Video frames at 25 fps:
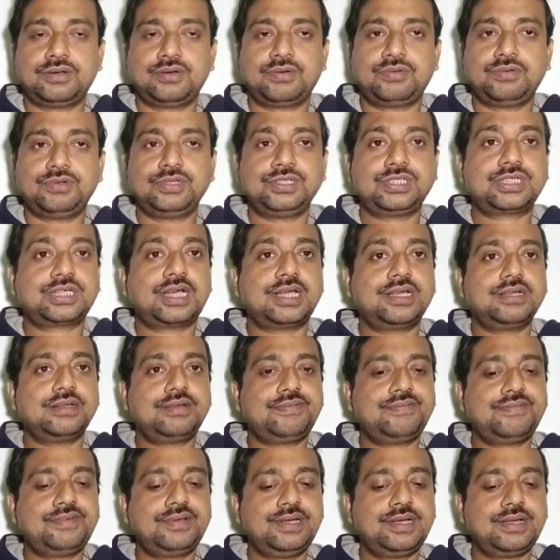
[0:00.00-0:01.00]
Which kind
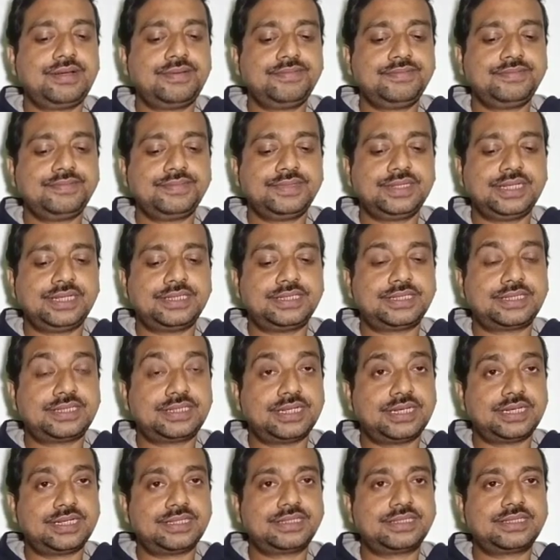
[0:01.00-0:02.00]
of freedom? It
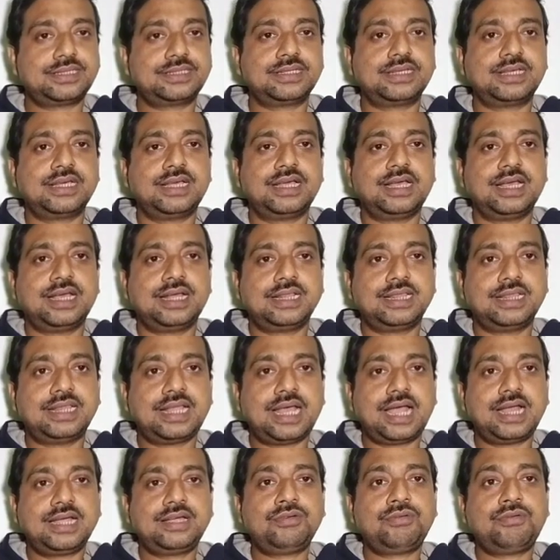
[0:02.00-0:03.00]
states
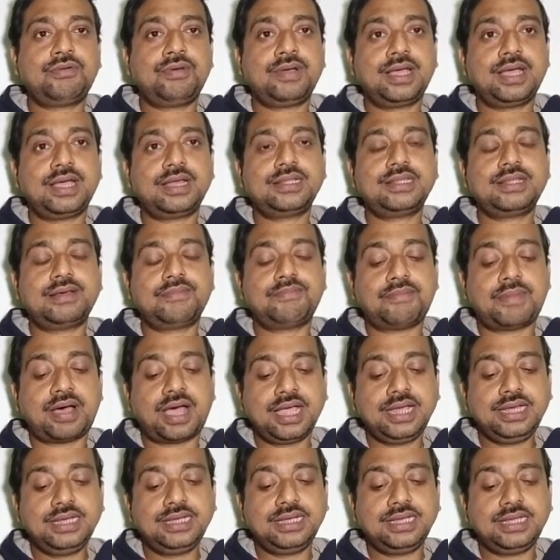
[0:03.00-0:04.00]
that where the
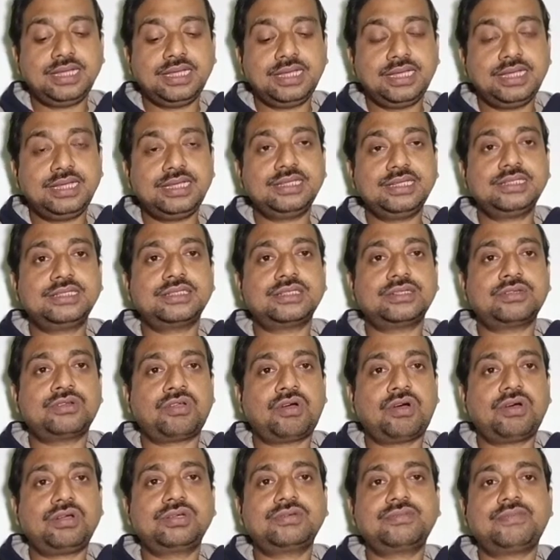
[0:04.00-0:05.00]
mind is
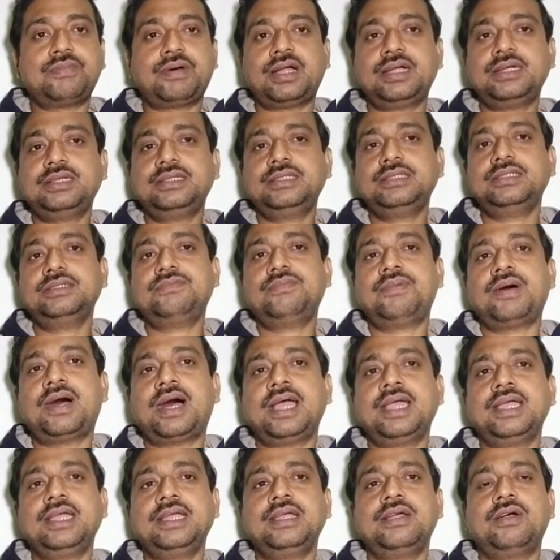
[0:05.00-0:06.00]
not burdened
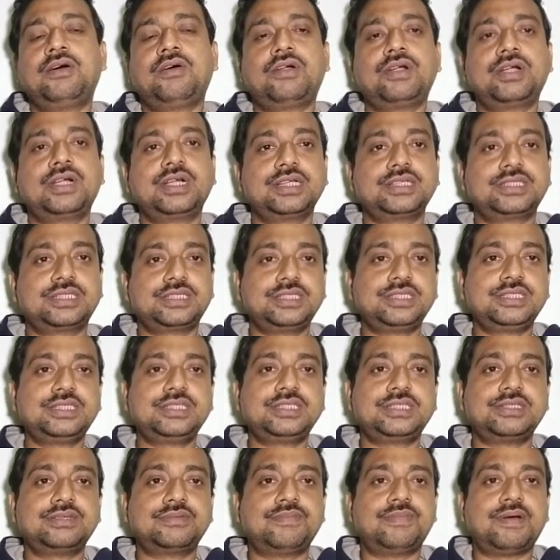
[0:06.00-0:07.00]
by or
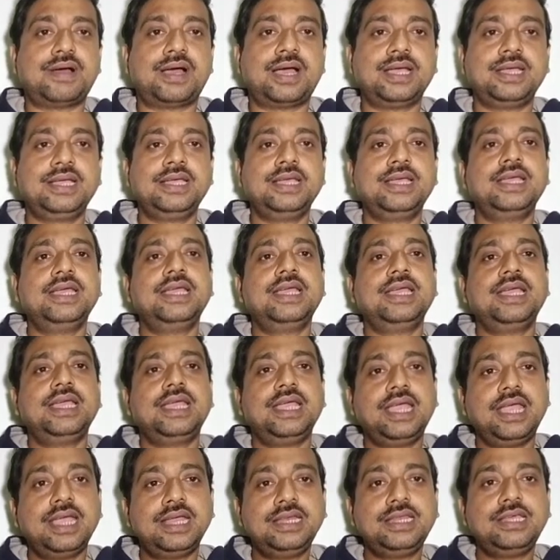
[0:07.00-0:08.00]
restricted by
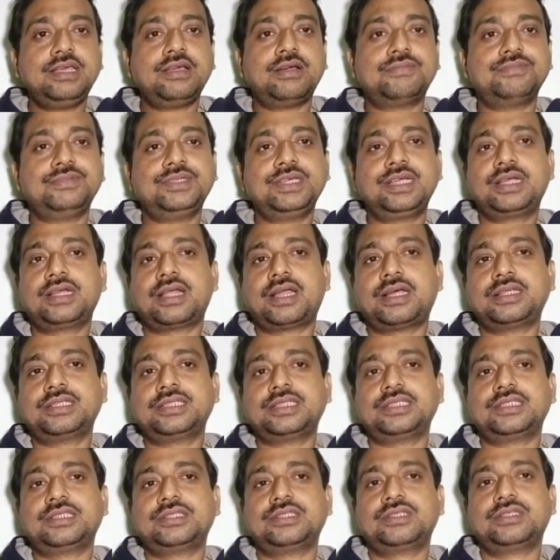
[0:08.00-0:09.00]
any of the
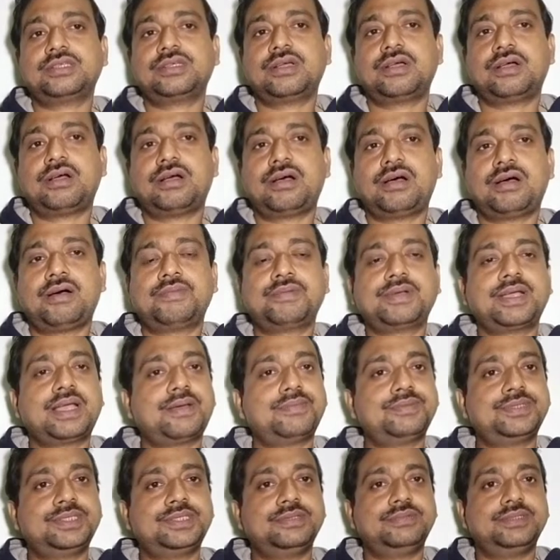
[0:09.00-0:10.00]
clutches of
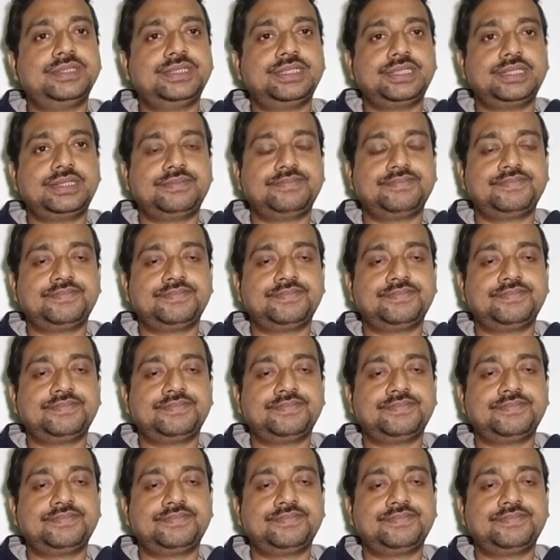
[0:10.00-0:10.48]
captivity,